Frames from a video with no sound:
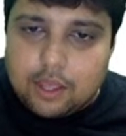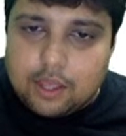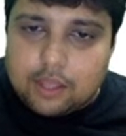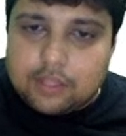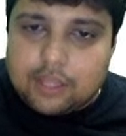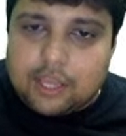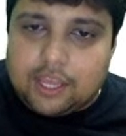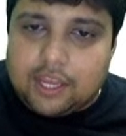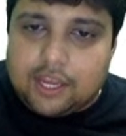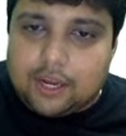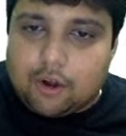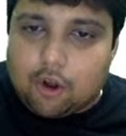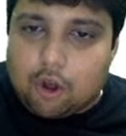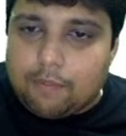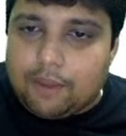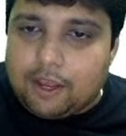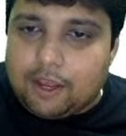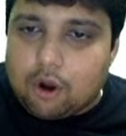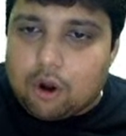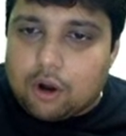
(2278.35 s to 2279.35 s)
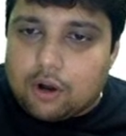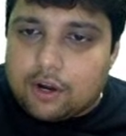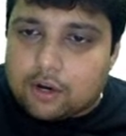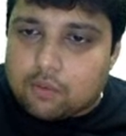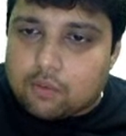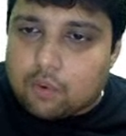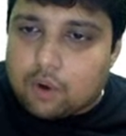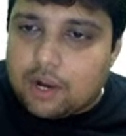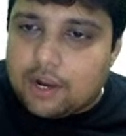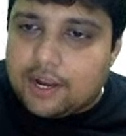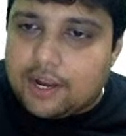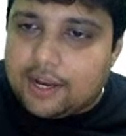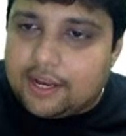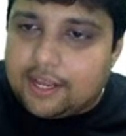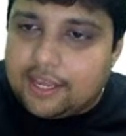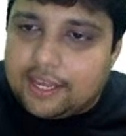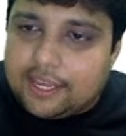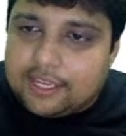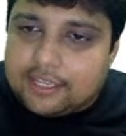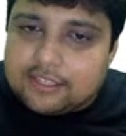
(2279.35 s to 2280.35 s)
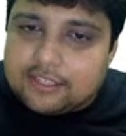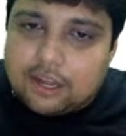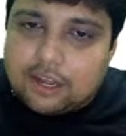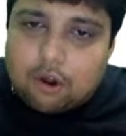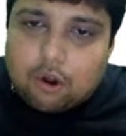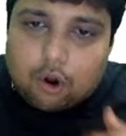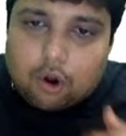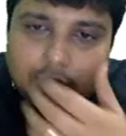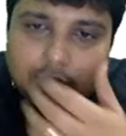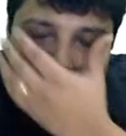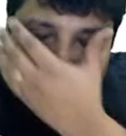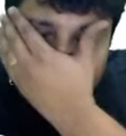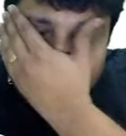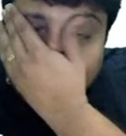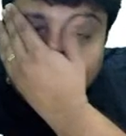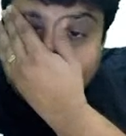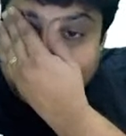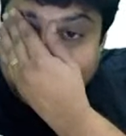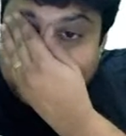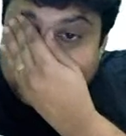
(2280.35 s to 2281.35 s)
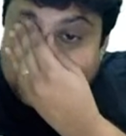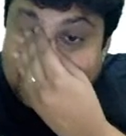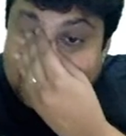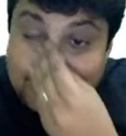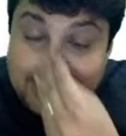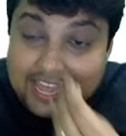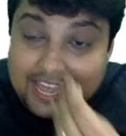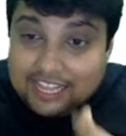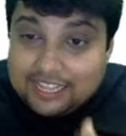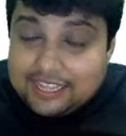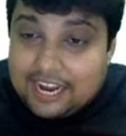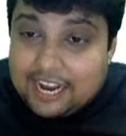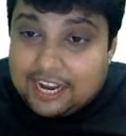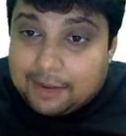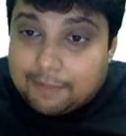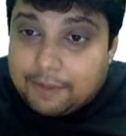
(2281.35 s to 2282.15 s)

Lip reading: The economic order quantity is the order quantity that